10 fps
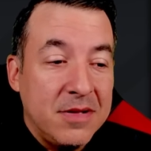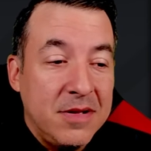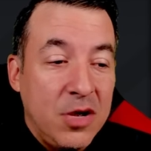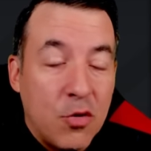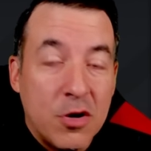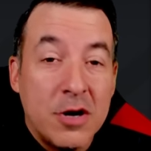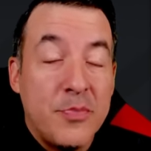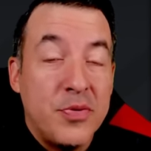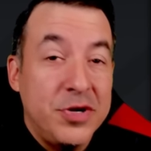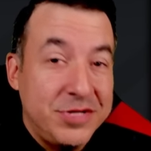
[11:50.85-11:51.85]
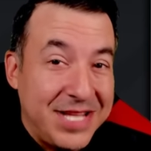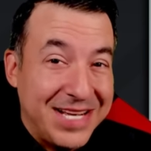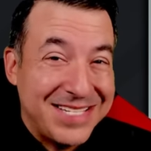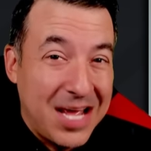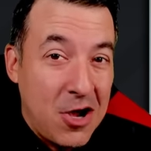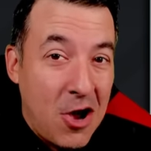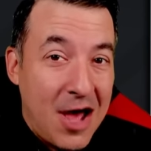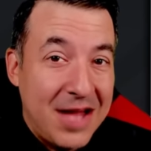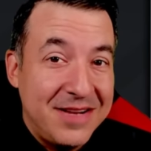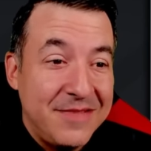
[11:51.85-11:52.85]
in order to produce things like
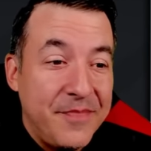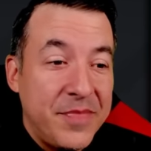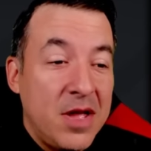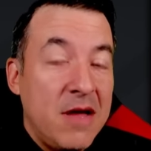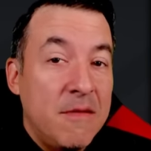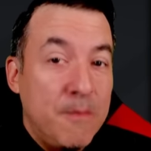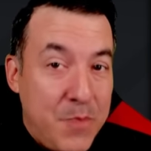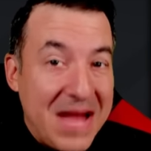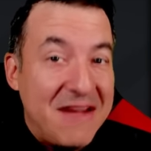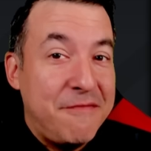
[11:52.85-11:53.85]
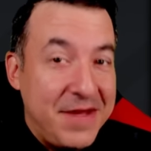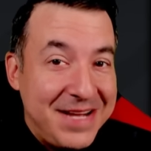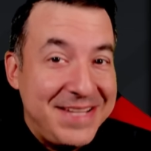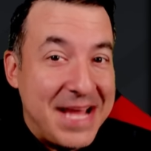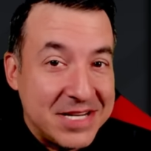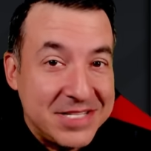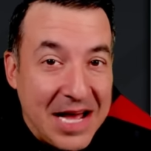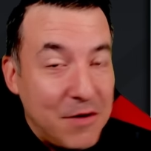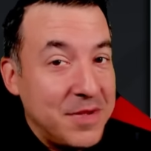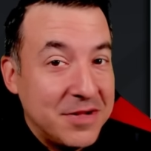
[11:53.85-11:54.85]
cotton, benefited
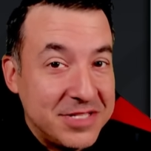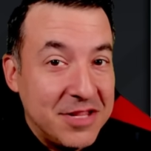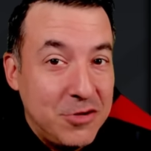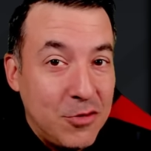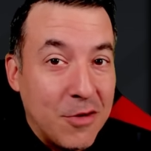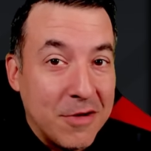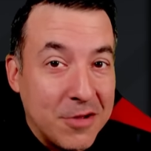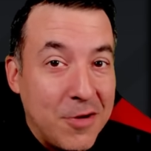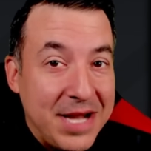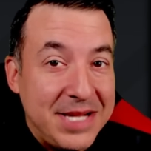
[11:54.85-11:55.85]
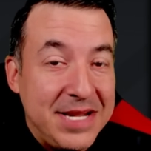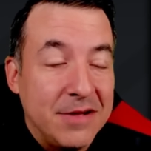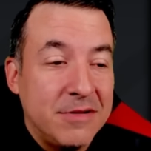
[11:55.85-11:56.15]
textile mills in the North a great deal.